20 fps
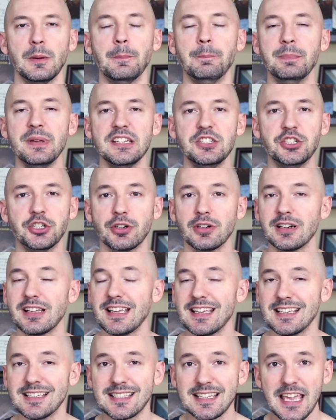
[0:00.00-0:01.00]
Midjourney
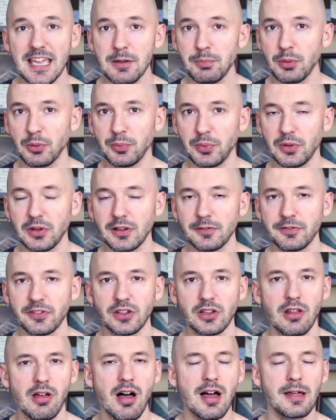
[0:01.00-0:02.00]
is capable of a
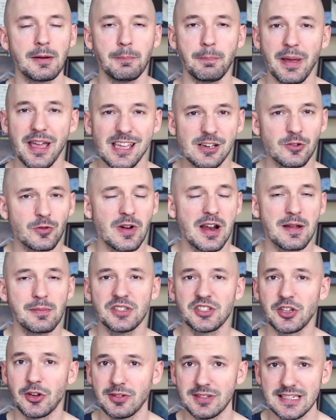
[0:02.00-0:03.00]
lot.
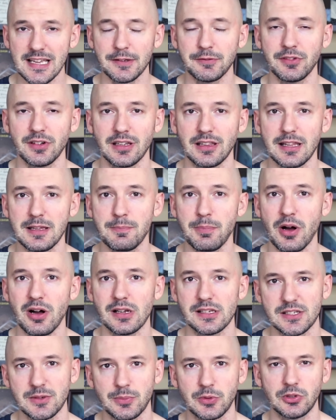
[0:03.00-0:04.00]
Panoramas are definitely
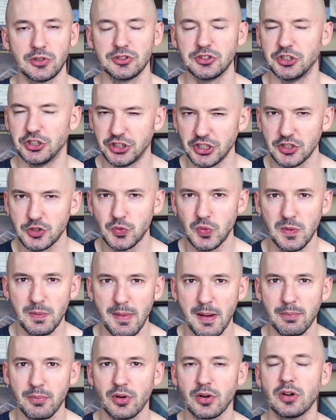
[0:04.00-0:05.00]
possible. Just
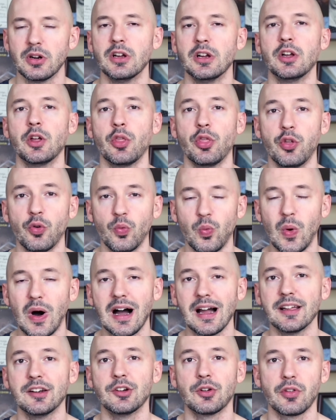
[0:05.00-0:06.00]
remember, the
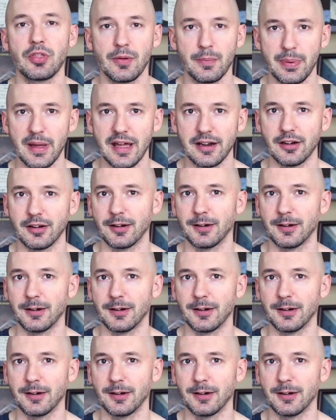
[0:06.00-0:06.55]
wider the better.